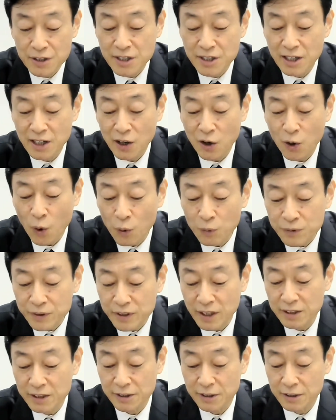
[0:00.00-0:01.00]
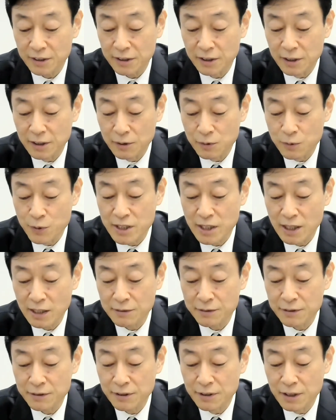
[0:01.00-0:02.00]
their own data
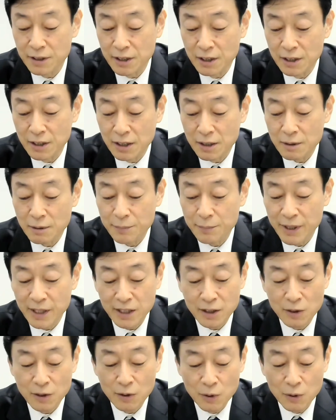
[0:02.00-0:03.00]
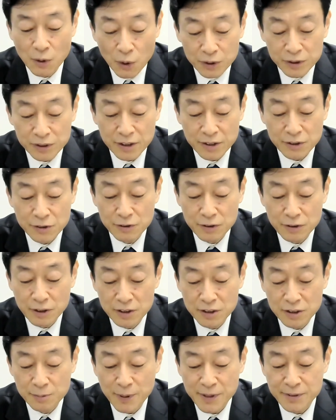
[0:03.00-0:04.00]
without being locked into
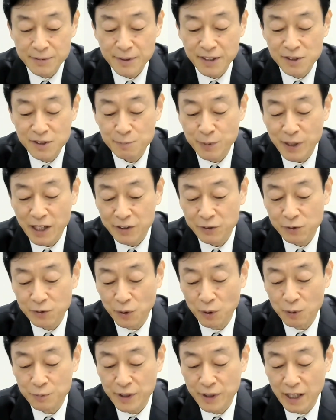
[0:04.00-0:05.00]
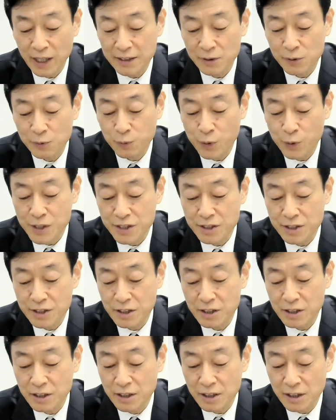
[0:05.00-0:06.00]
a specific platform, and which
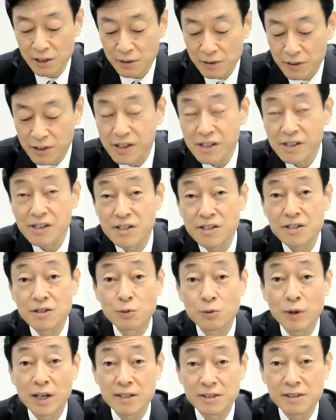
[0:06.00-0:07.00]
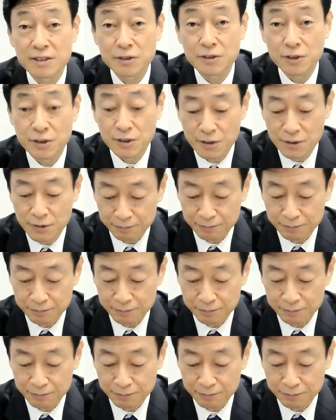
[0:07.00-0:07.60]
guarantees trust.